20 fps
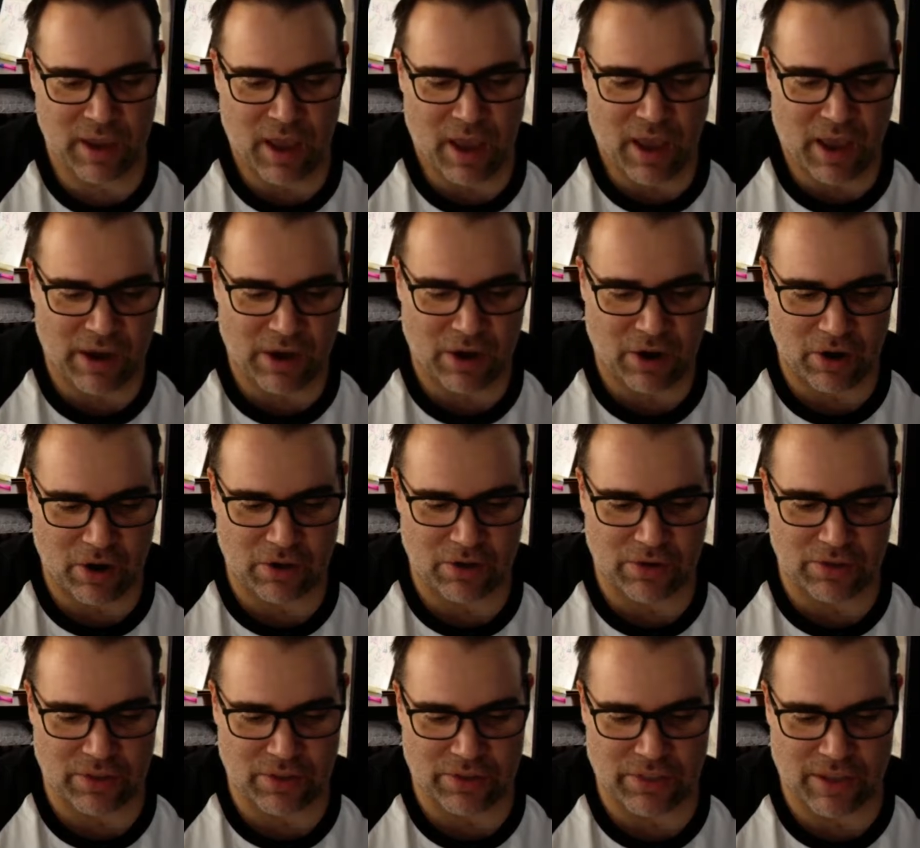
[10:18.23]
"I
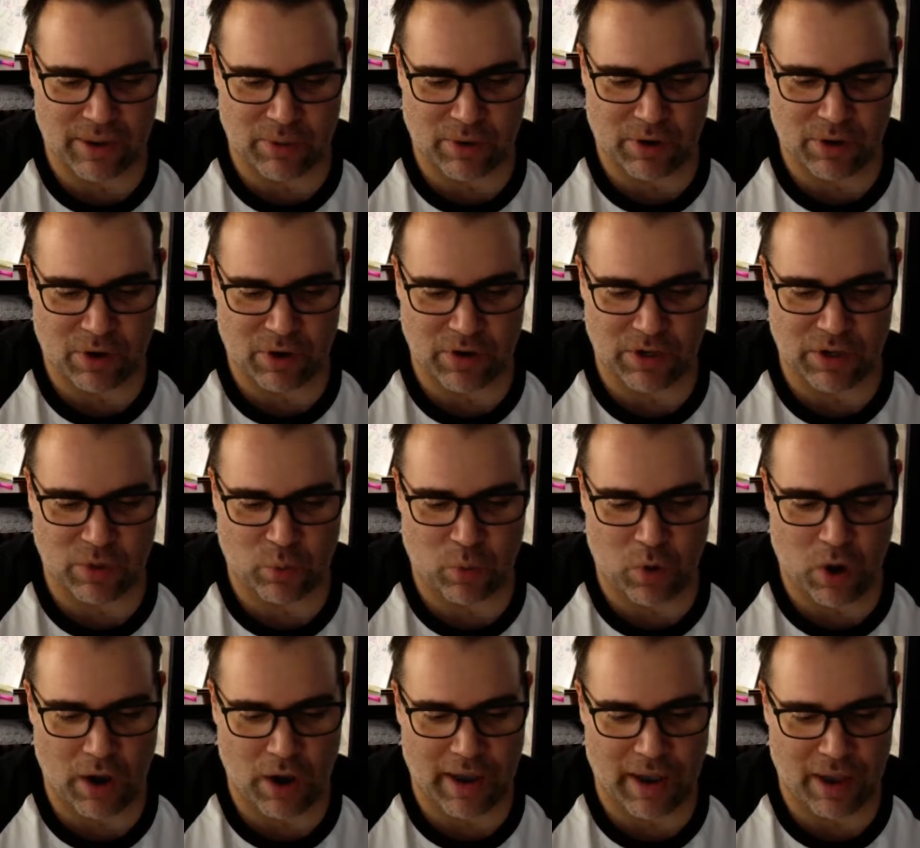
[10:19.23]
heard that they were going to
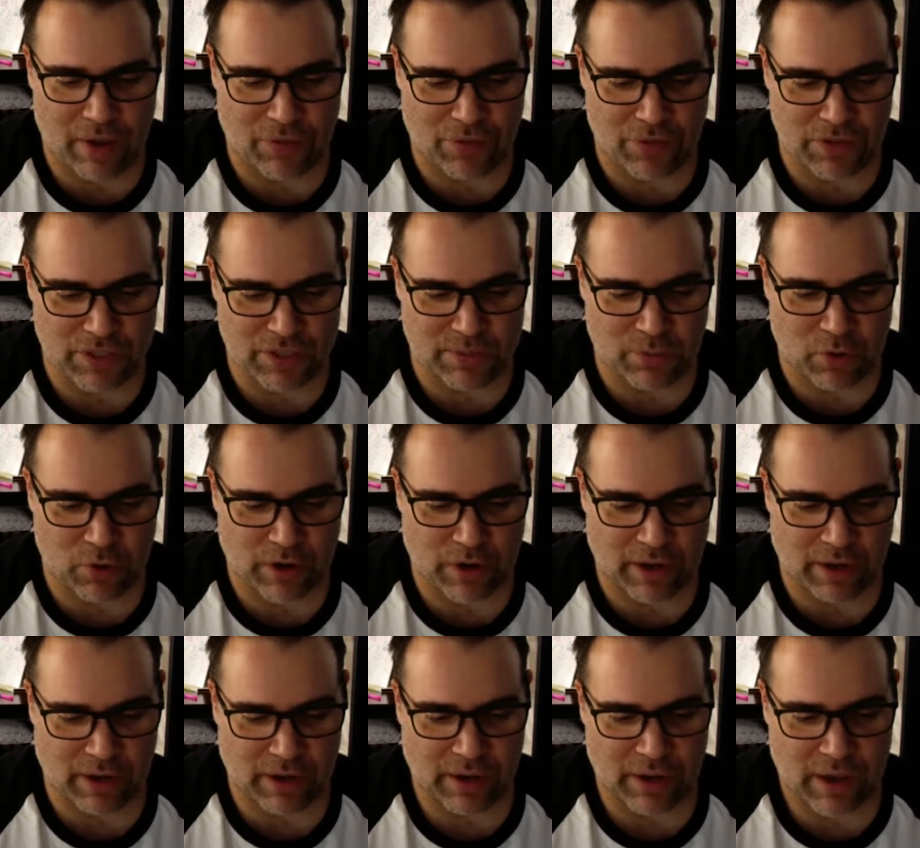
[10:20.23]
walk out this morning."